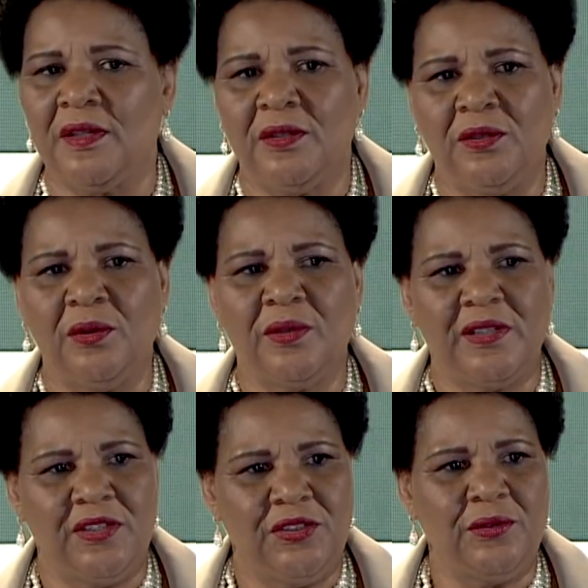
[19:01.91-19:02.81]
Google
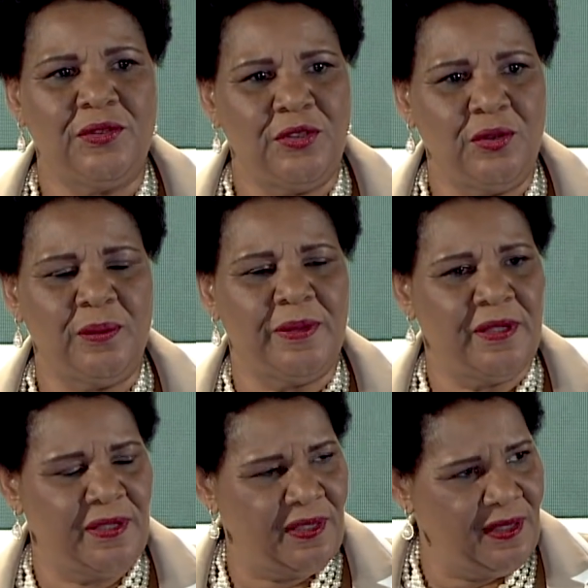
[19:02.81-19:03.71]
and YouTube
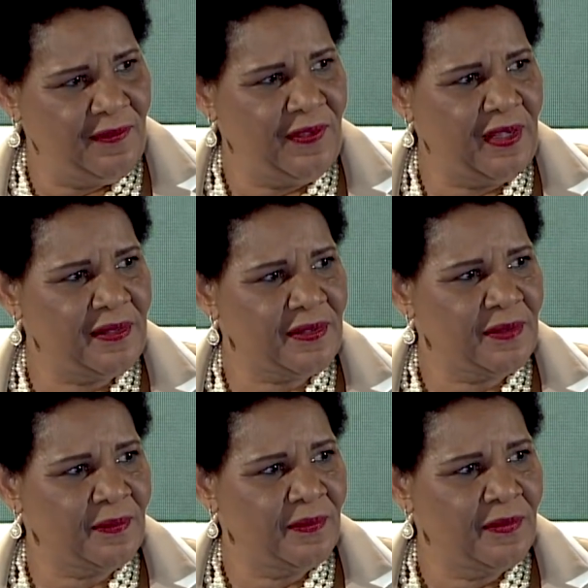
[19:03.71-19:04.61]
events.
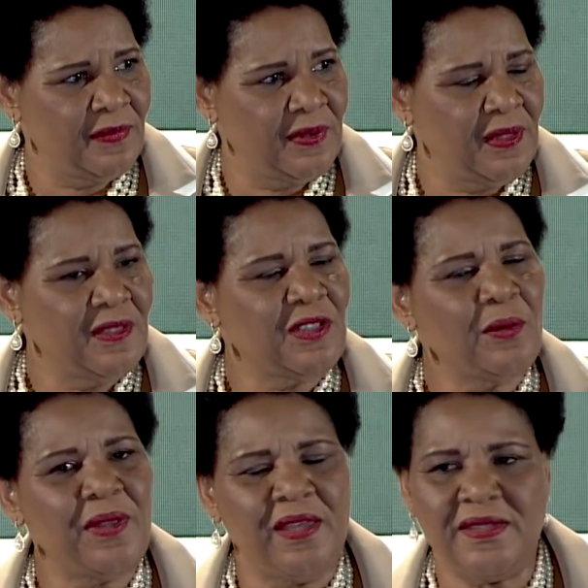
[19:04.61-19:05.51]
So
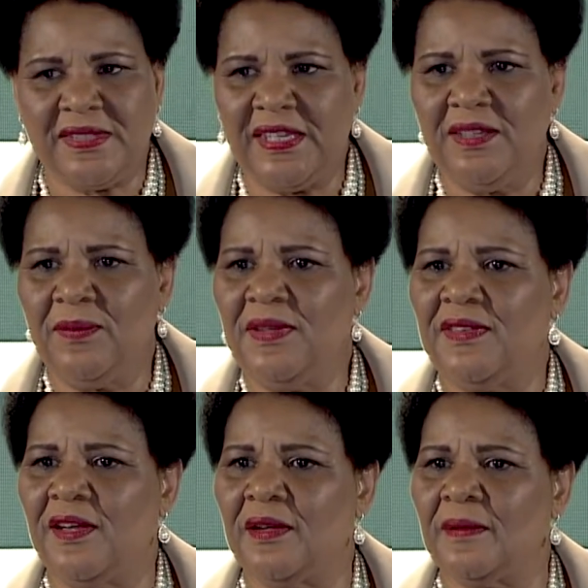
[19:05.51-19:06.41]
they'd seen me
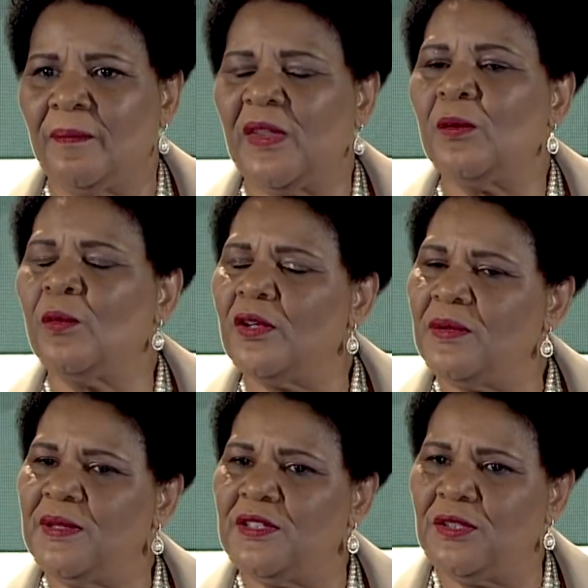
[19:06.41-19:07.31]
there and wanted
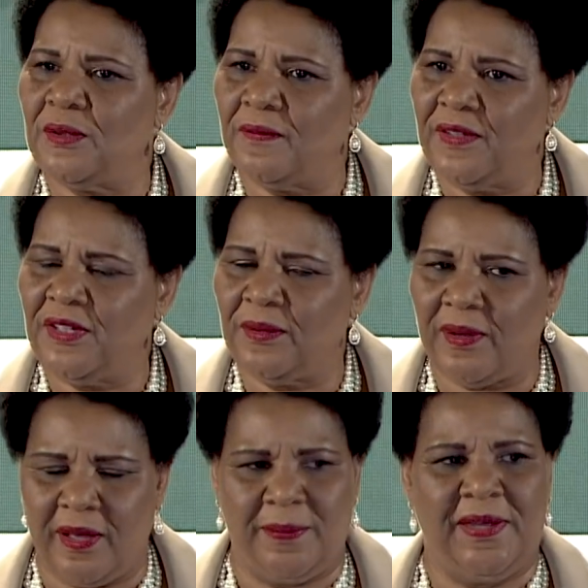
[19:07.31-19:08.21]
me to do a video
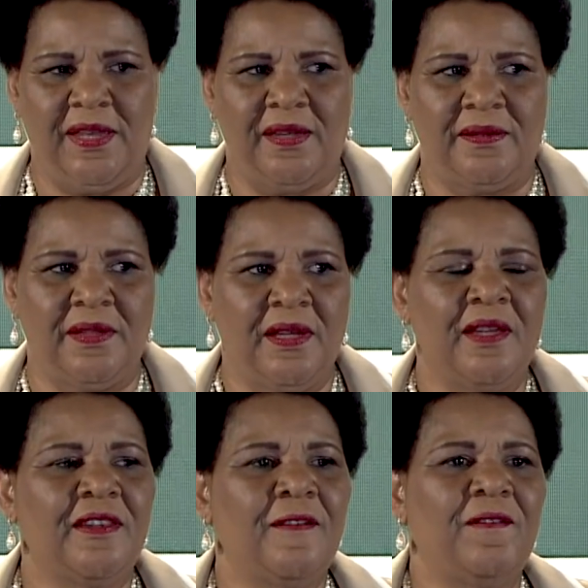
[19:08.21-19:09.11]
op-ed.
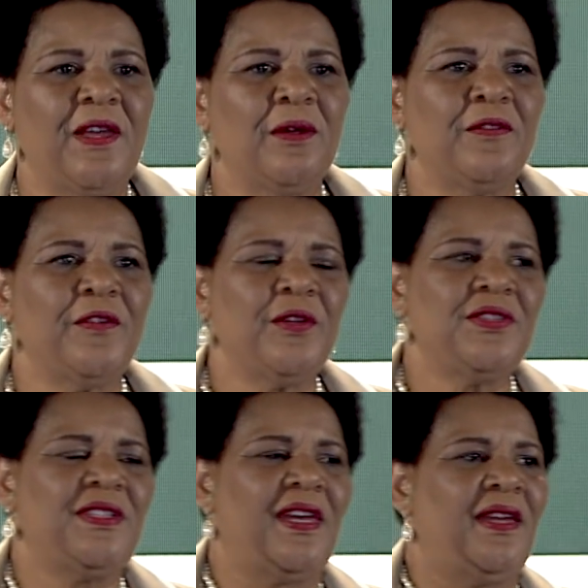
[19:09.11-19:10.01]
The very
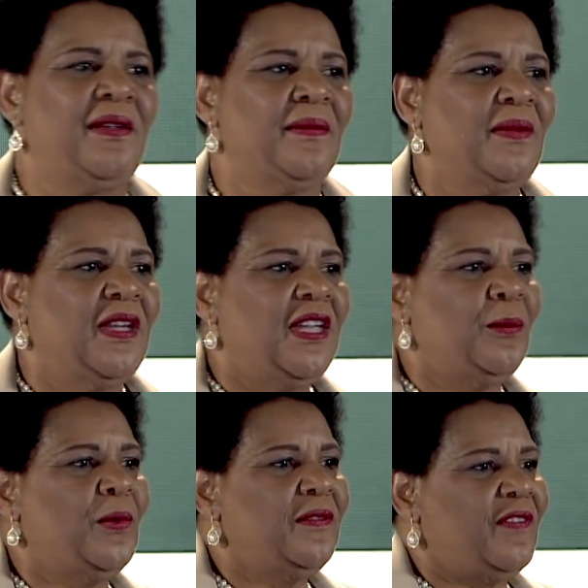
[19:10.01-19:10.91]
first day, it
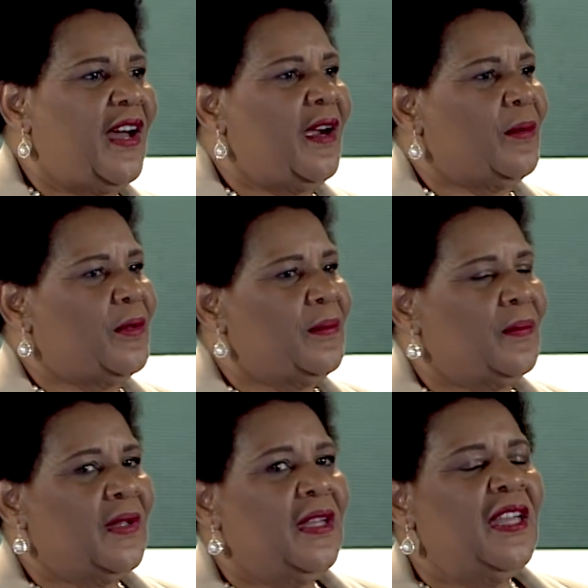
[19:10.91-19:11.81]
went viral.
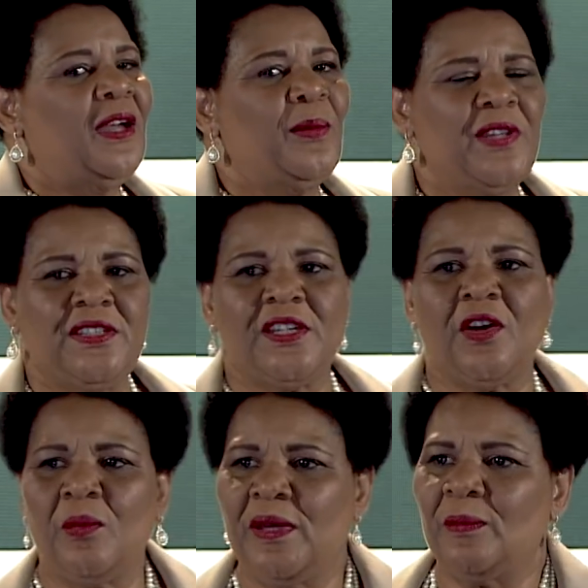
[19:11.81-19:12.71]
And when they
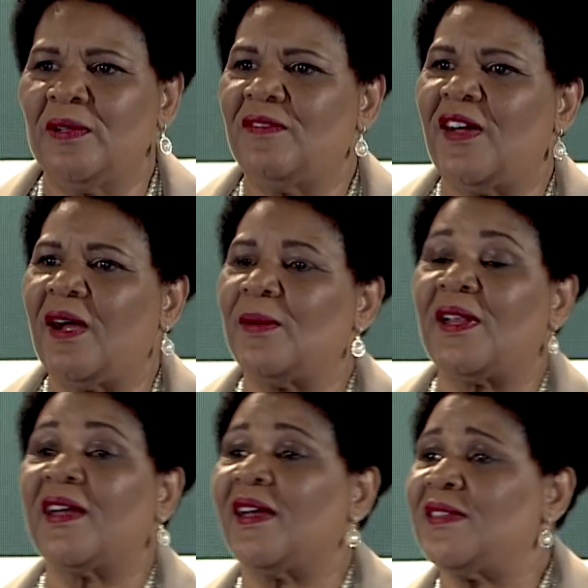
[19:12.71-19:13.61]
told me it went viral,
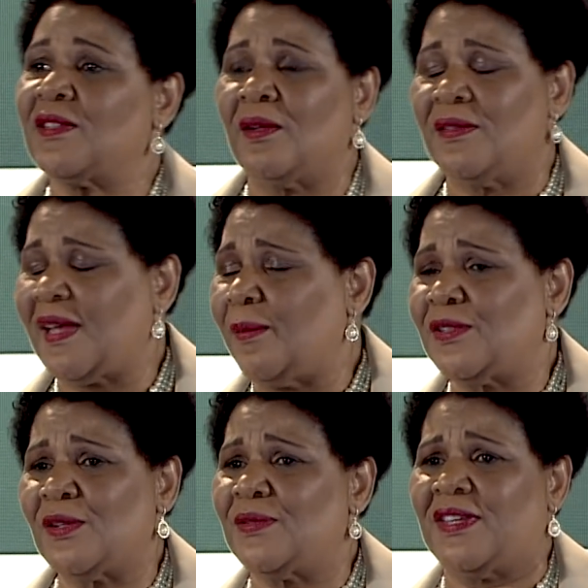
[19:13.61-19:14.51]
I was
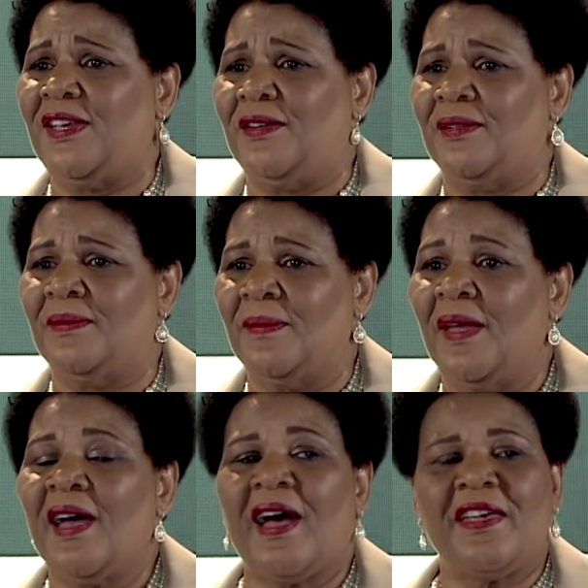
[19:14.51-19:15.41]
so scared.
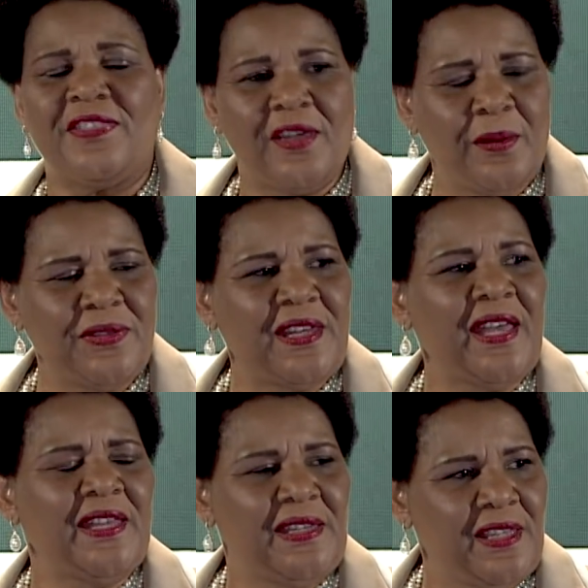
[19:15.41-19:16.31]
I thought that I
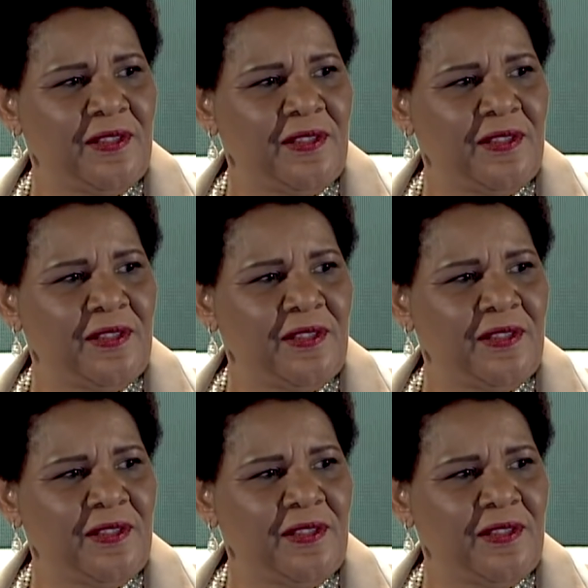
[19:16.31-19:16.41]
had